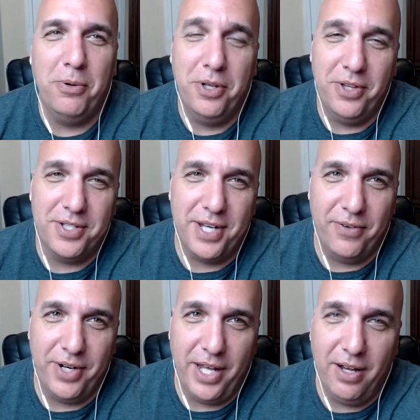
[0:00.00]
do this every
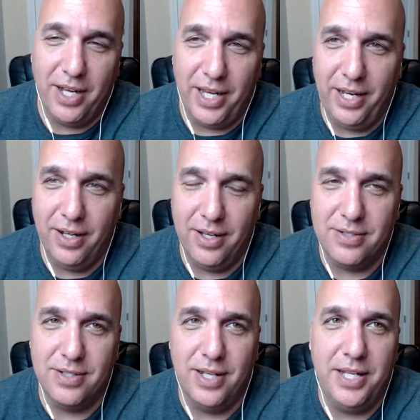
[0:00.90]
day like he does,
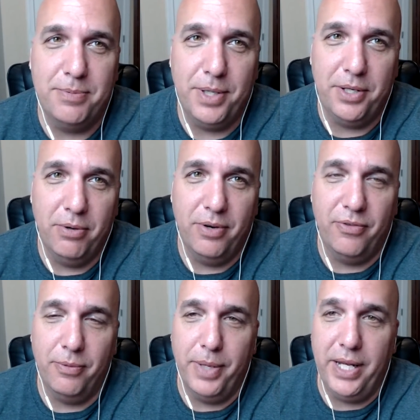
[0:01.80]
and he's been doing it
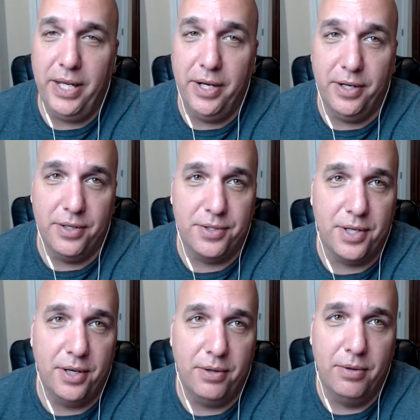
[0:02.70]
for many years,
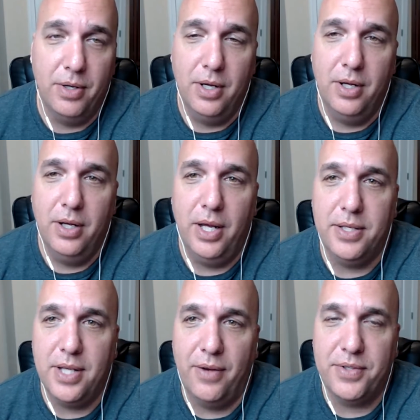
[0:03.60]
so he's
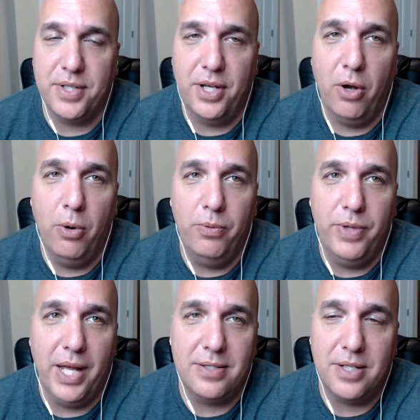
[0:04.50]
obviously honed
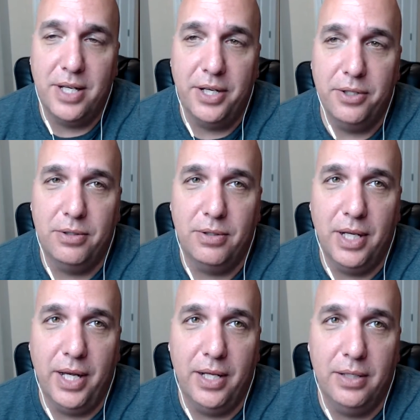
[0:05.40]
that skill,
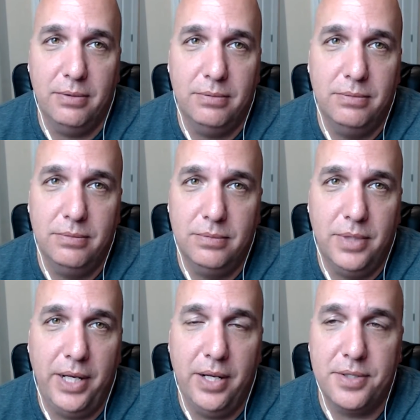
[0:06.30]
and
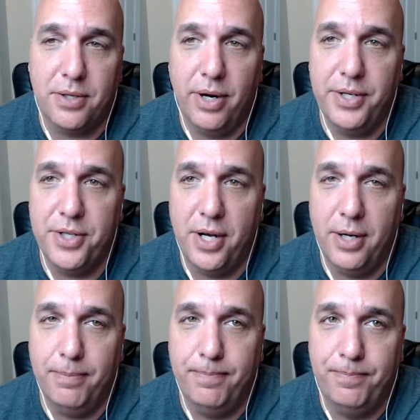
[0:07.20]
does a great job.